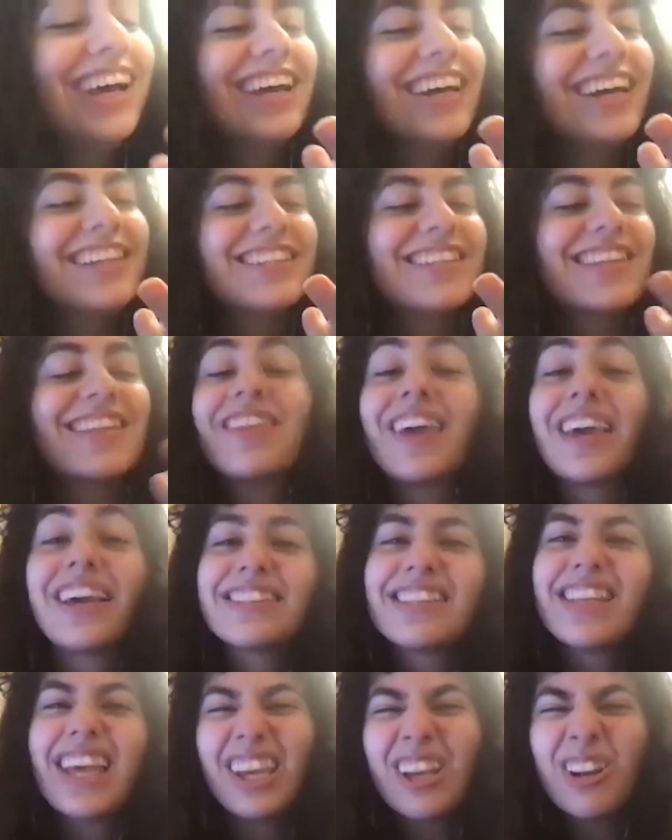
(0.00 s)
It's the
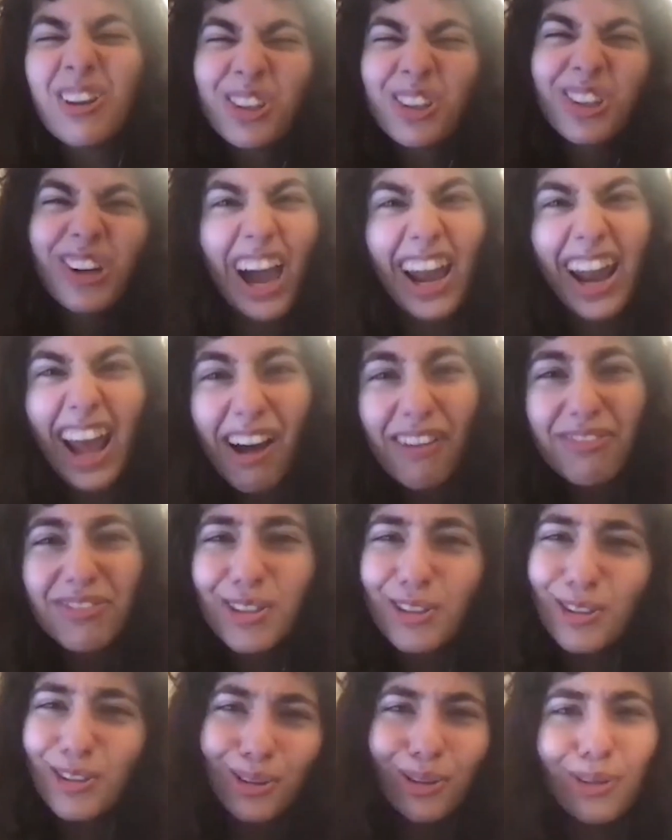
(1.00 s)
things that, you know, you kind of have to
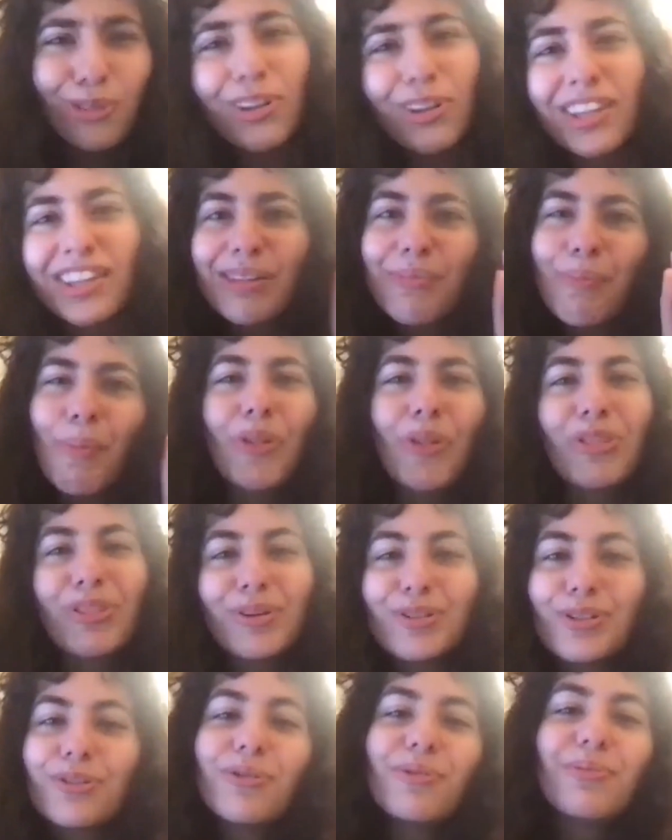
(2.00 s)
do within the month
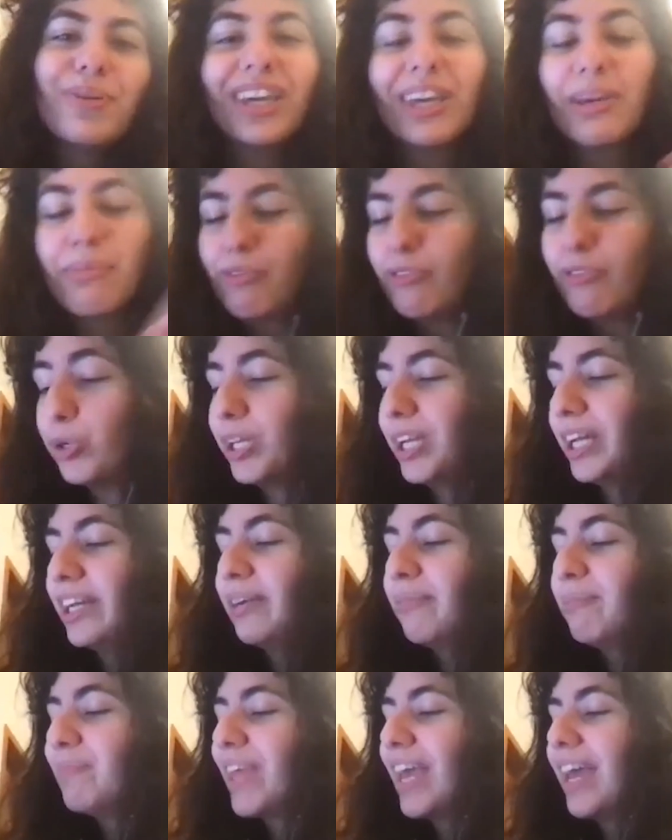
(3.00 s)
or so, but you keep
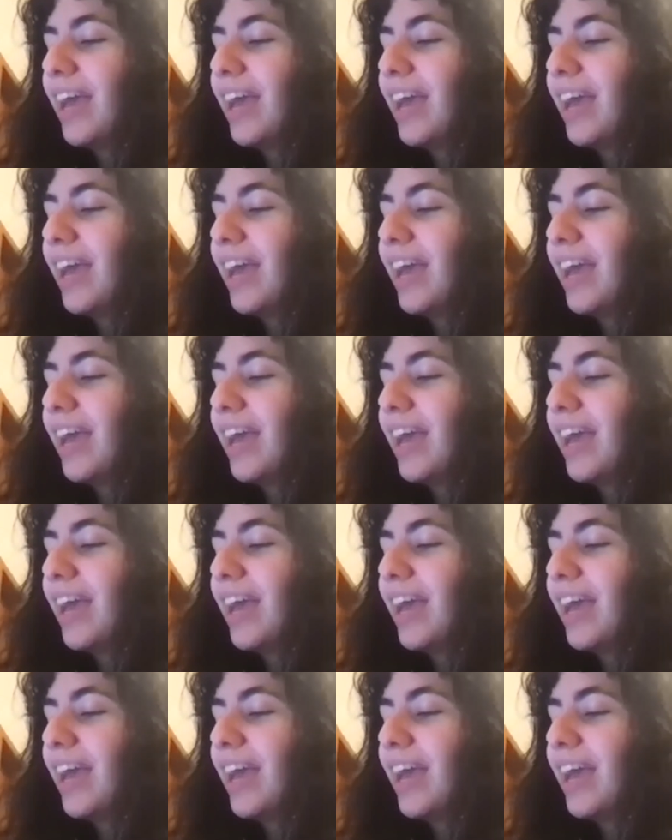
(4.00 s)
avoiding.